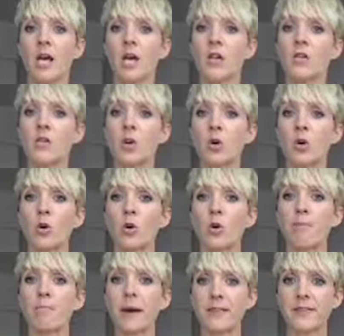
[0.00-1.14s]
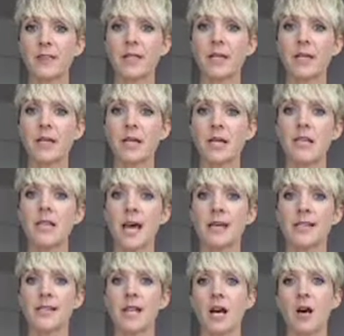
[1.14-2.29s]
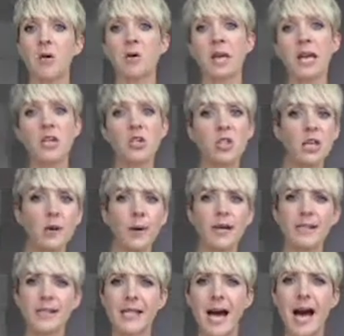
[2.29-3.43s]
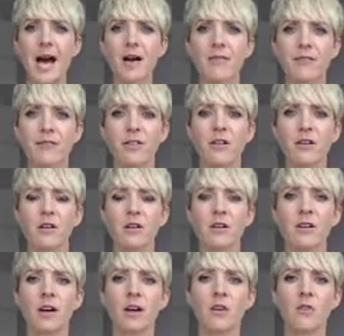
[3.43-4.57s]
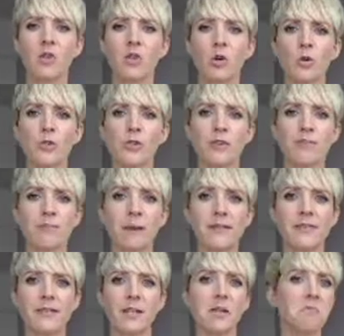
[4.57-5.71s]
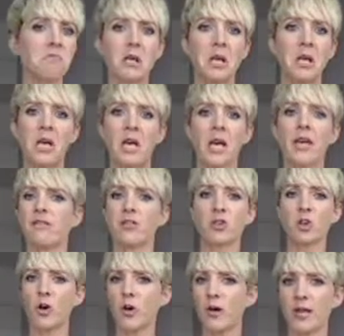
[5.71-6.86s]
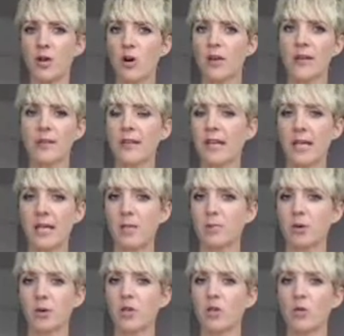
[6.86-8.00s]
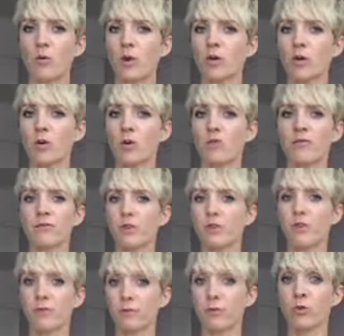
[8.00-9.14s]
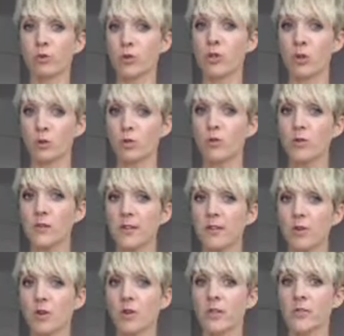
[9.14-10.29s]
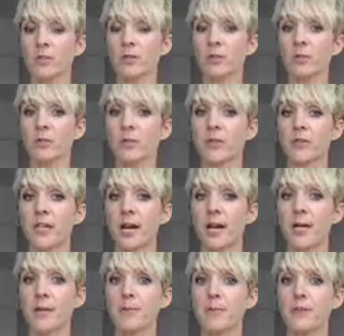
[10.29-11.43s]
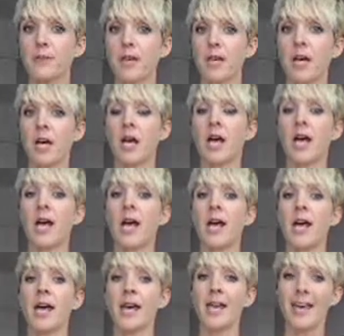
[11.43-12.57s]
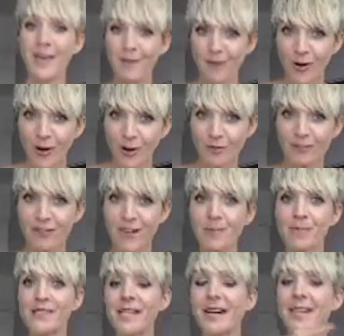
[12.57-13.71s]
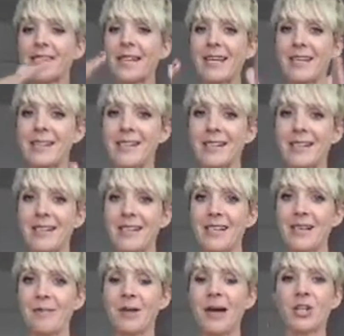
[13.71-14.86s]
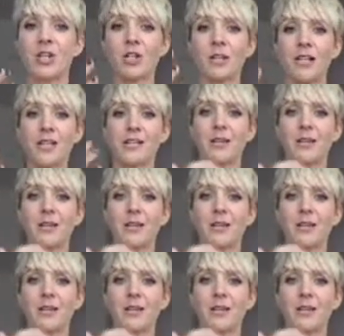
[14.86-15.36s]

So pethidine, yes. Now, can you request half a dose of pethidine? If you're early on in the labor, you want to go for the full dose that the hospital prescribes. If on the flip side, Katie, let's